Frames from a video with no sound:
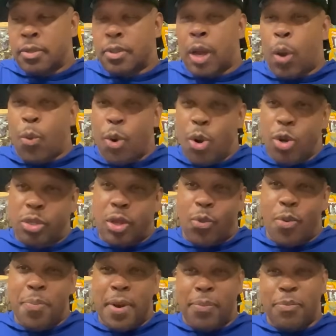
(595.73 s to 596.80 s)
I went hooked up
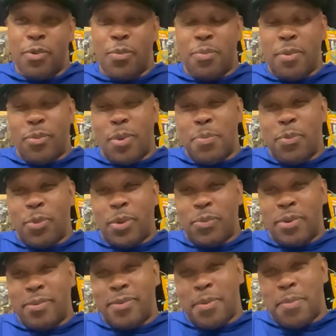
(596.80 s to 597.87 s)

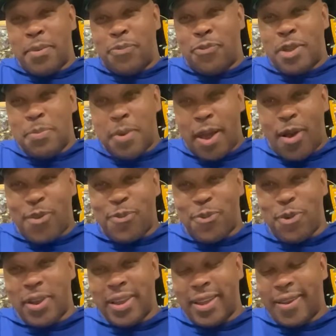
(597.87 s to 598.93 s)
with my female
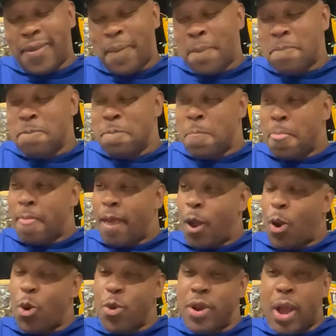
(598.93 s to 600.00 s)
friend.
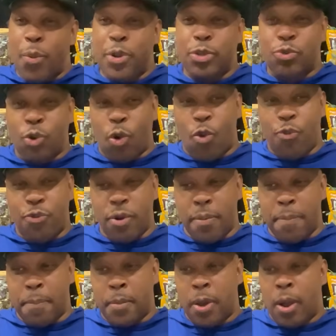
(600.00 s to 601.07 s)
Her and I, we drove
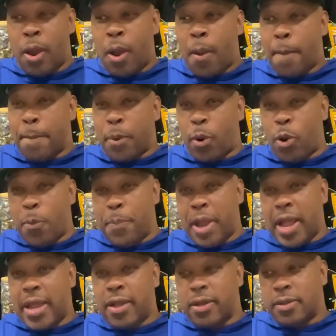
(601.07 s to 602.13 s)
from
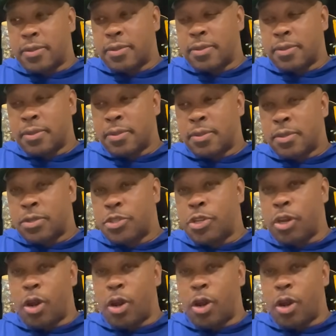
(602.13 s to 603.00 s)
Burbank to